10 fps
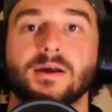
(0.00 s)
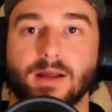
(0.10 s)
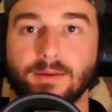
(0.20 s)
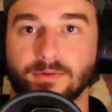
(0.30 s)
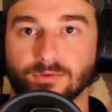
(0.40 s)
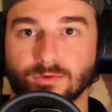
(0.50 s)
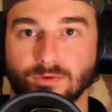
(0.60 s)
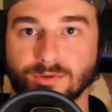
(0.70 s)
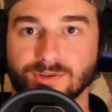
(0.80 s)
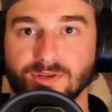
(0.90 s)
Couple of
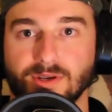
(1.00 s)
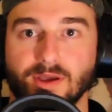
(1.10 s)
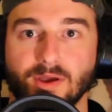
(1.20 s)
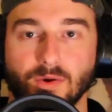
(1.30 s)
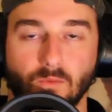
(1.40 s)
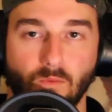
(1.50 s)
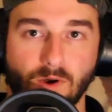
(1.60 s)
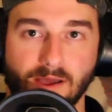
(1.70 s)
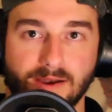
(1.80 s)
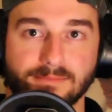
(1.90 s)
rules.
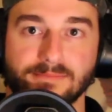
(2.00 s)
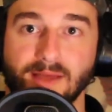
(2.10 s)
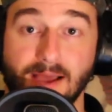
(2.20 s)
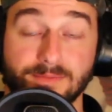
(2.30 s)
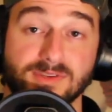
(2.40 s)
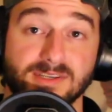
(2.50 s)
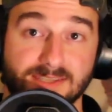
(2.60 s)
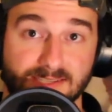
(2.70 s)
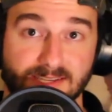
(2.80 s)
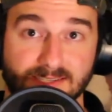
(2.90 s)
One, I'm using
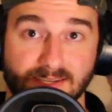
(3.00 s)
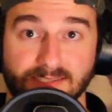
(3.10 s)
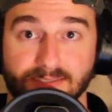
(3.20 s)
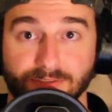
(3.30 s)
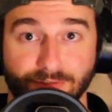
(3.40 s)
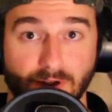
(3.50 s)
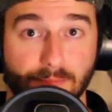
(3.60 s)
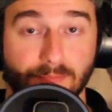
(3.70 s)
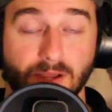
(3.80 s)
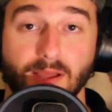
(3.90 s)
statistics
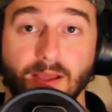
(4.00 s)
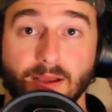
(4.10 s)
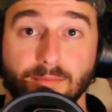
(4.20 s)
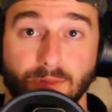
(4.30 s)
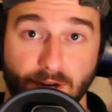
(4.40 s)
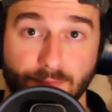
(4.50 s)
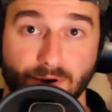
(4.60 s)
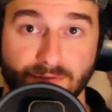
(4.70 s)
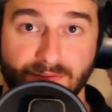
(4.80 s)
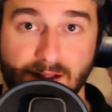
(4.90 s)
from
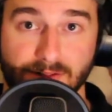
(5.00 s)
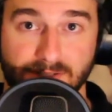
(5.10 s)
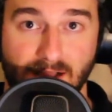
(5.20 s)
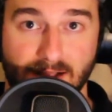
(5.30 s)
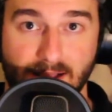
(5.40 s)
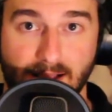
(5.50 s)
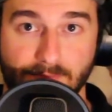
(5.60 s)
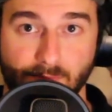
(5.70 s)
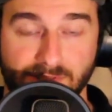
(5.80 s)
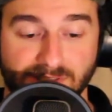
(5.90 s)

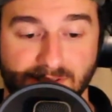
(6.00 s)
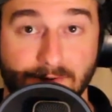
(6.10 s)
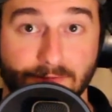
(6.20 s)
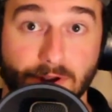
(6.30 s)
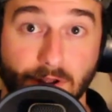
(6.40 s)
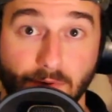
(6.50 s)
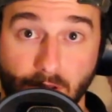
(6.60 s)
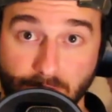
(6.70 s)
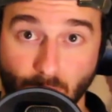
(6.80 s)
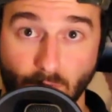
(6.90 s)
playerprofiler.com, which is a Roto
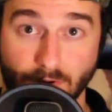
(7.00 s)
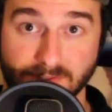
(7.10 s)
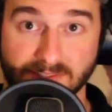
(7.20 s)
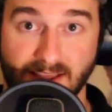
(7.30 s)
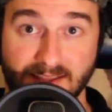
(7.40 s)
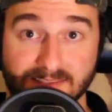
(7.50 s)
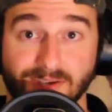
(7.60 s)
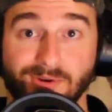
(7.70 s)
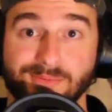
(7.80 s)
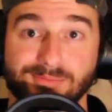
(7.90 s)
Underworld site,
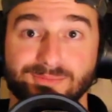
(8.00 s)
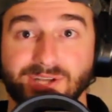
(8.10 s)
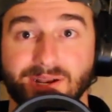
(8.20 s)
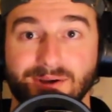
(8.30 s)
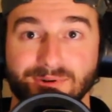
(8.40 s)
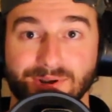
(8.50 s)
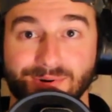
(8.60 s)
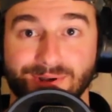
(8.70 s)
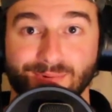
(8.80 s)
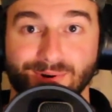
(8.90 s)
so shout out Roto
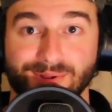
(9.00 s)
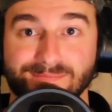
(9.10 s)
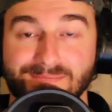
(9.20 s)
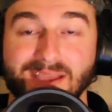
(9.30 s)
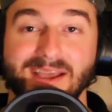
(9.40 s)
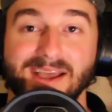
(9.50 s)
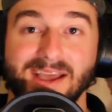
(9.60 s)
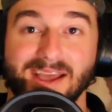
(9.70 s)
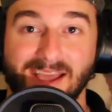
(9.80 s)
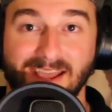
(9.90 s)
Underworld.
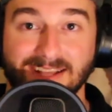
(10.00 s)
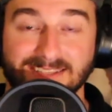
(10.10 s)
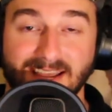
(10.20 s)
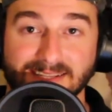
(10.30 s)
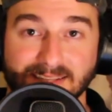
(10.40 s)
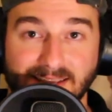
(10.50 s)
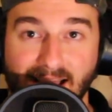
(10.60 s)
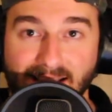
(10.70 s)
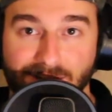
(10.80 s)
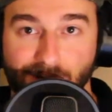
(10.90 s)
And secondly,
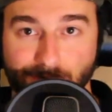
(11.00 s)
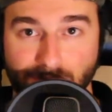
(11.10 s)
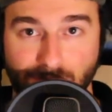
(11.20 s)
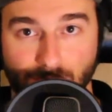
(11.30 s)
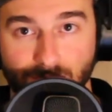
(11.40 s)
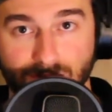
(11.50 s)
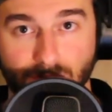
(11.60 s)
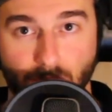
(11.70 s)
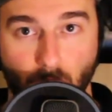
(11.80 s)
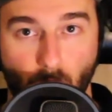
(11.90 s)
I can only use
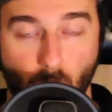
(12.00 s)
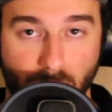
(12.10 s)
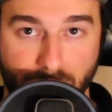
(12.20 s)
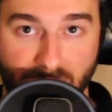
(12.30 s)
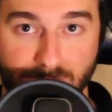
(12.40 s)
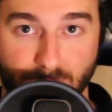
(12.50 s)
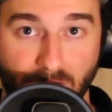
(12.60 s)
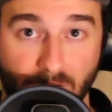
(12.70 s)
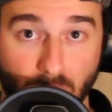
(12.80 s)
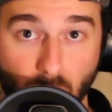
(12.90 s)
each
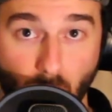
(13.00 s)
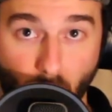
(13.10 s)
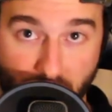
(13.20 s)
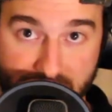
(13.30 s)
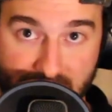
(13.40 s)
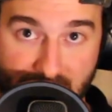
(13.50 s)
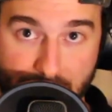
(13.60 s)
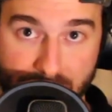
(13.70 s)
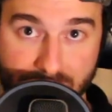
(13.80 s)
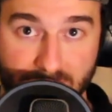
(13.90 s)
player one time.